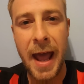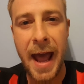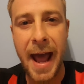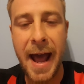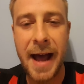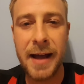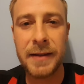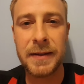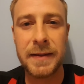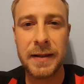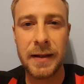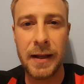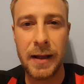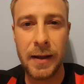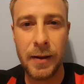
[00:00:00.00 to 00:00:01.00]
has
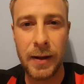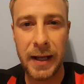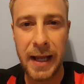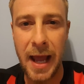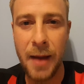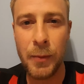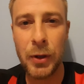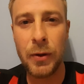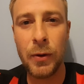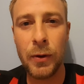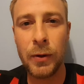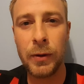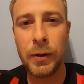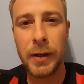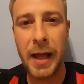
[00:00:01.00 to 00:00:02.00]

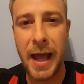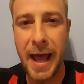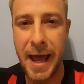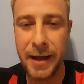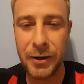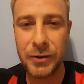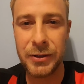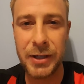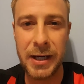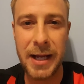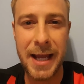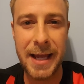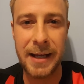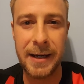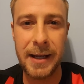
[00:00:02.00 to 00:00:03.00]
chemical
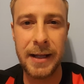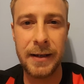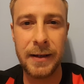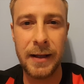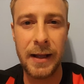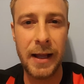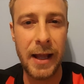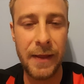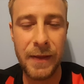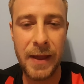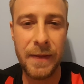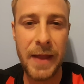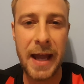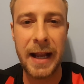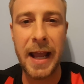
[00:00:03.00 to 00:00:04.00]
energy in it. And
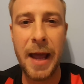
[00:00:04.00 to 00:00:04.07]
then that